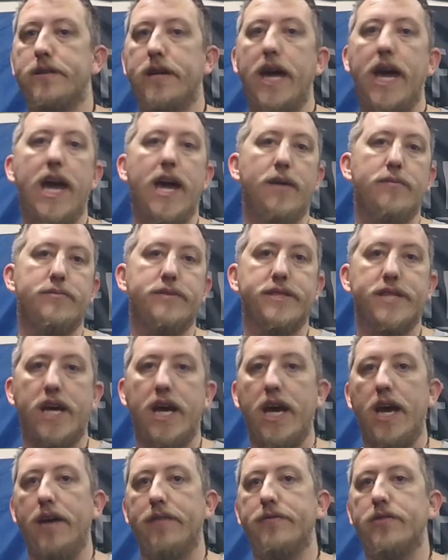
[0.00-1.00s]

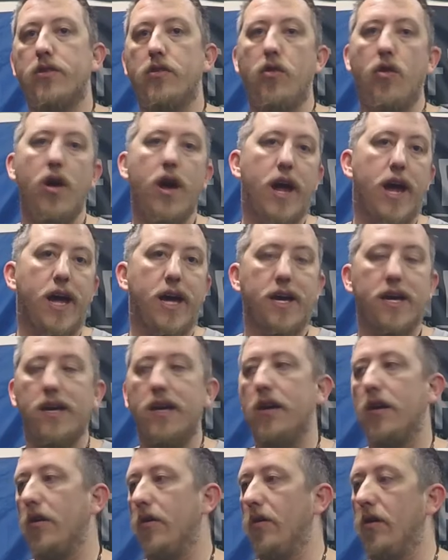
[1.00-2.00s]
Camshaft, crank,
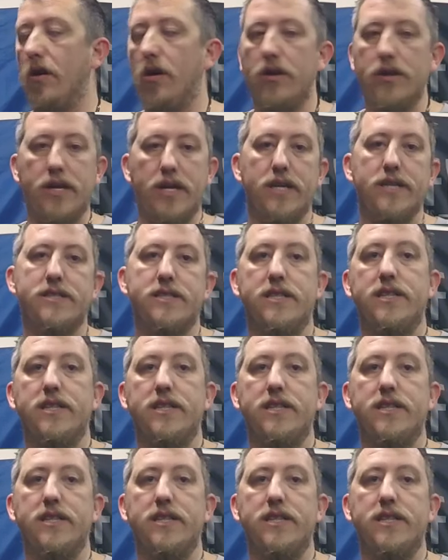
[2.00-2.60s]
you know, all this.